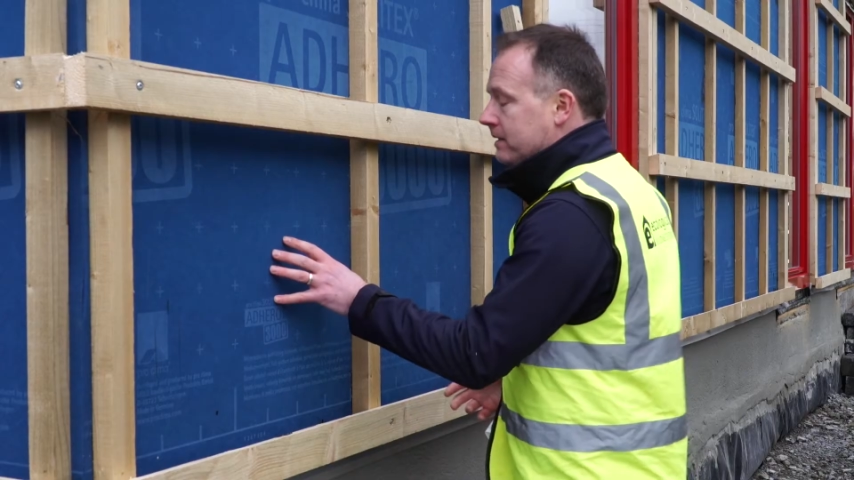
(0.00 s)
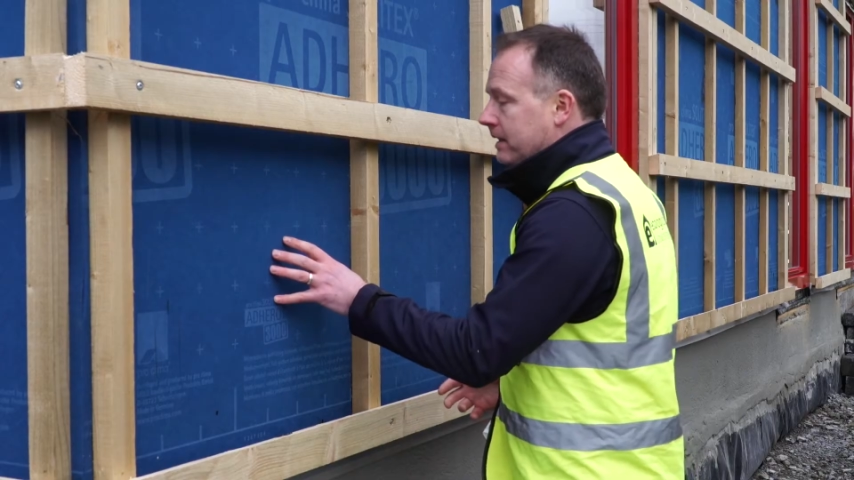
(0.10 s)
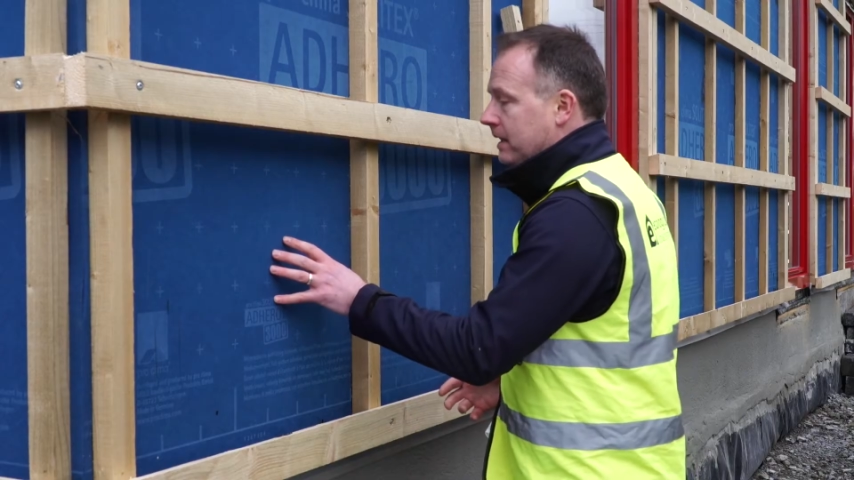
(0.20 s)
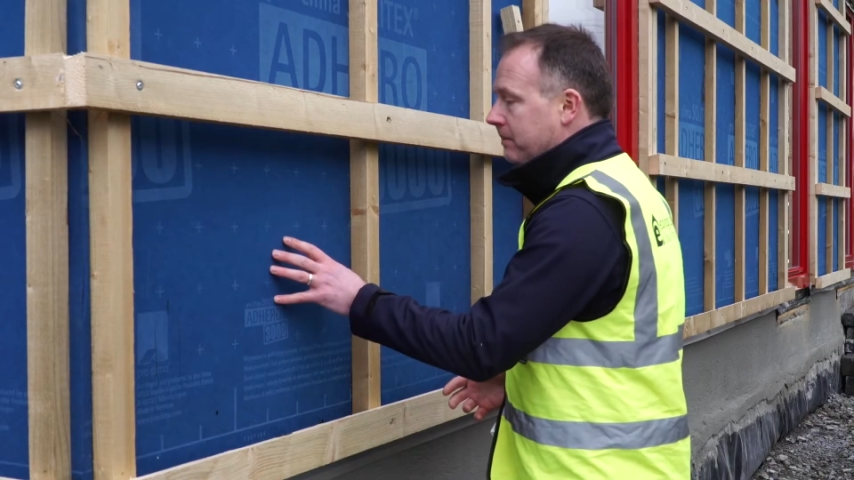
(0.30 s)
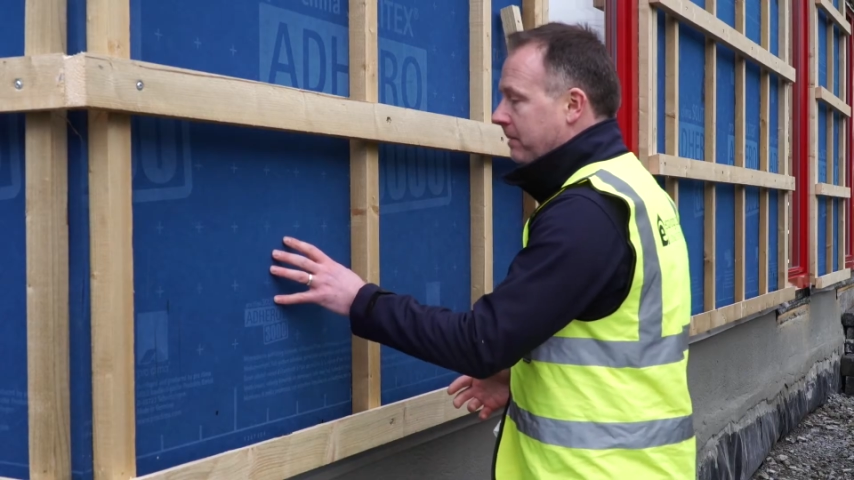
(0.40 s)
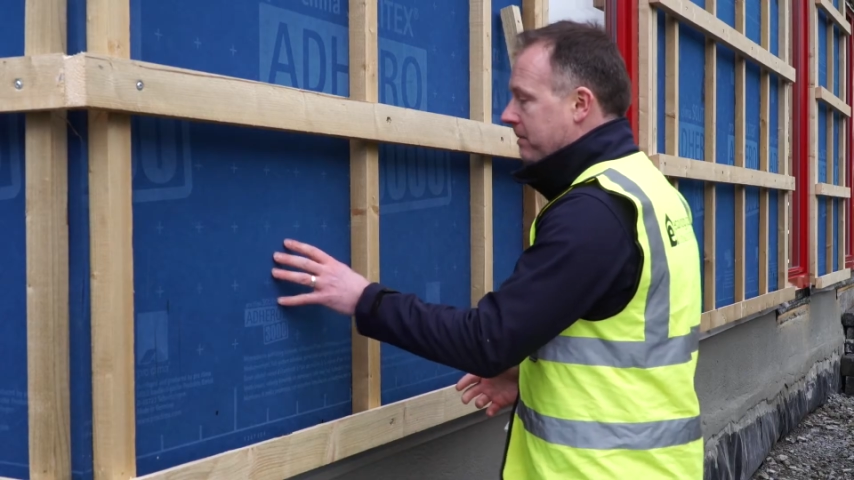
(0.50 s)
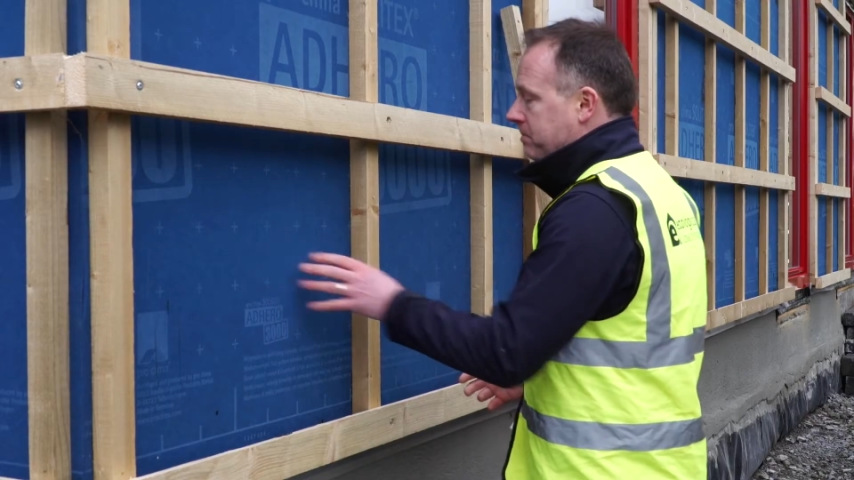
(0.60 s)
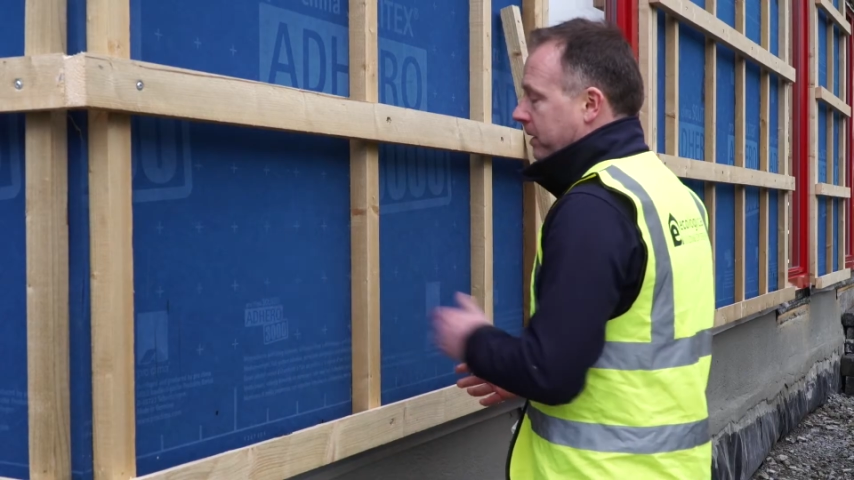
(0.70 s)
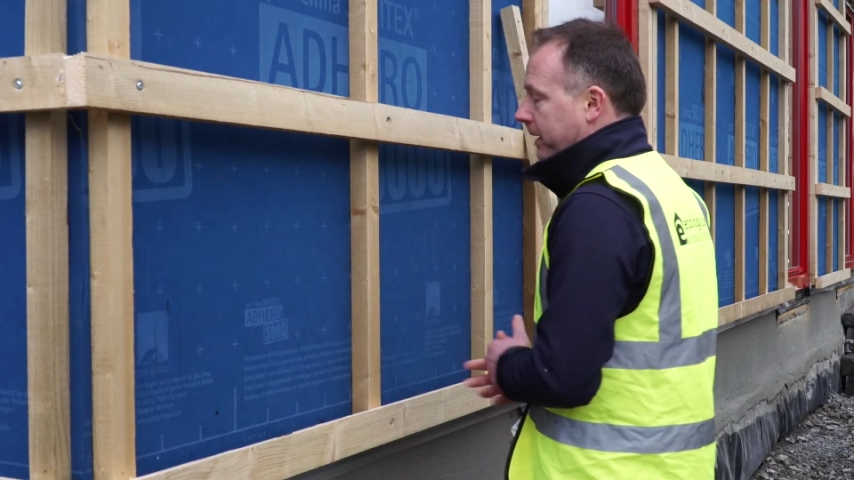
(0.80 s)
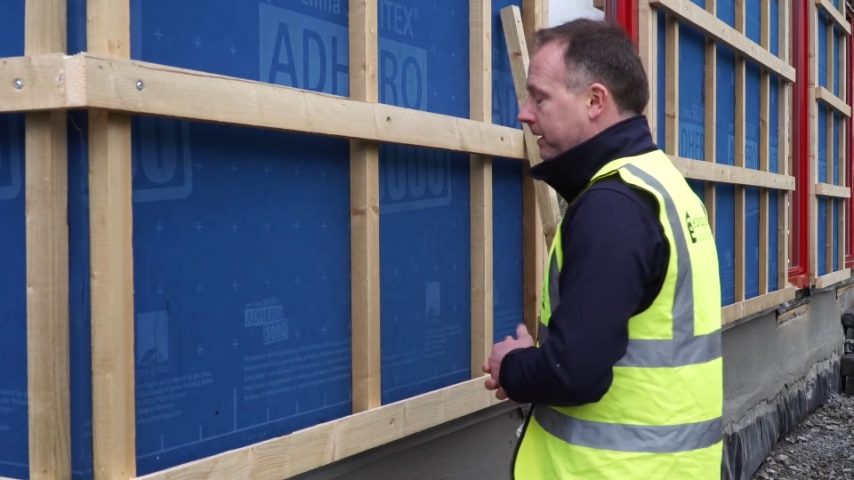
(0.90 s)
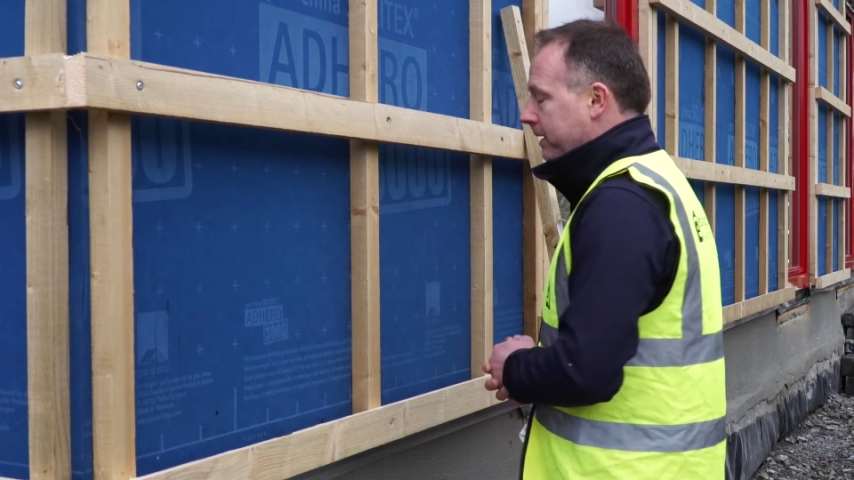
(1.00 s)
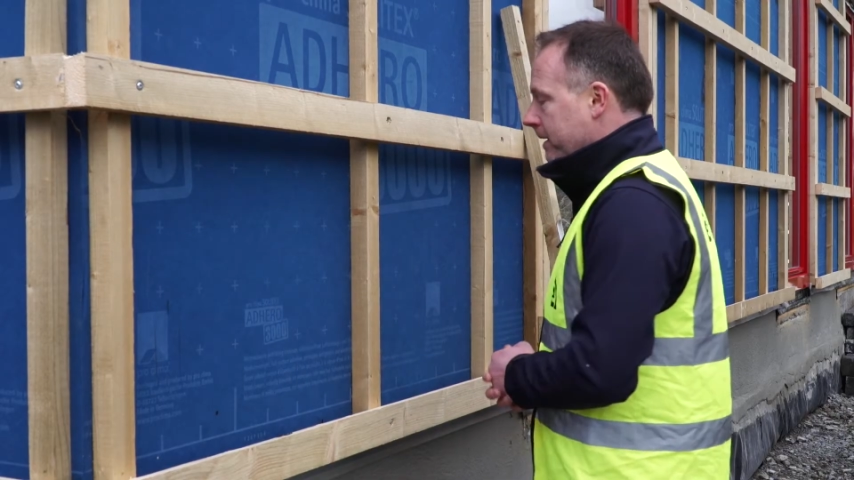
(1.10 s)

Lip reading: sealing membrane,